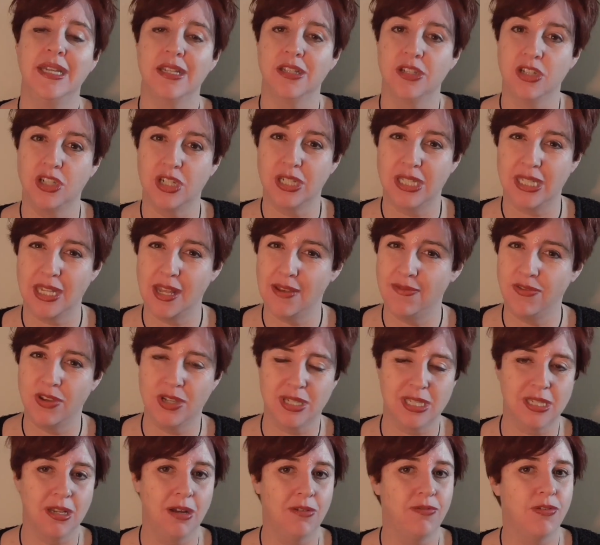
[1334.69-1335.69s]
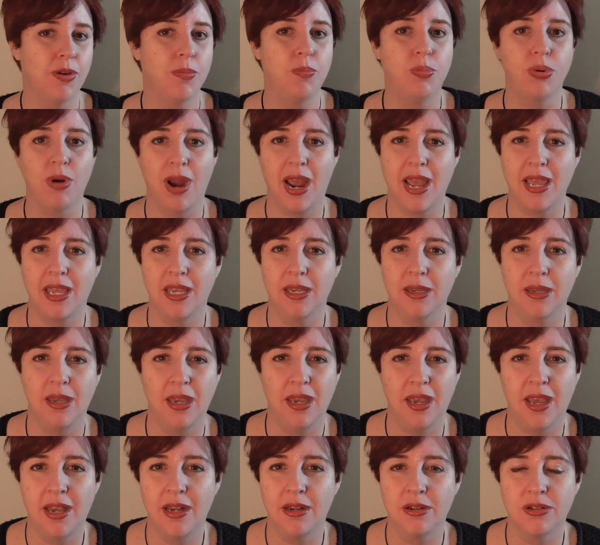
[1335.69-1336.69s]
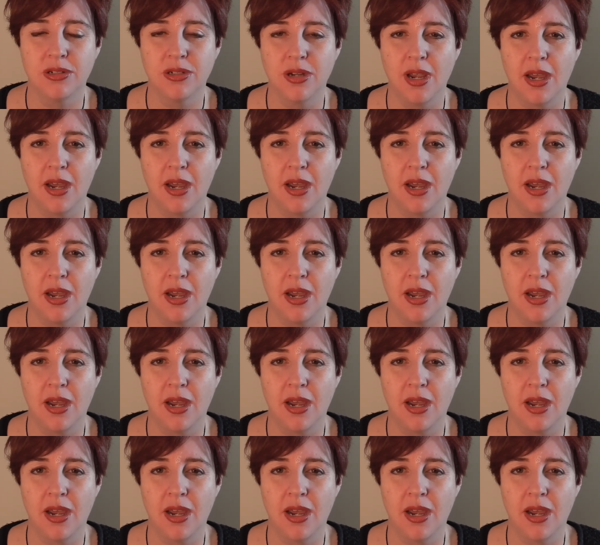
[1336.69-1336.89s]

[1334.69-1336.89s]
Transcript: to just give yourself a break and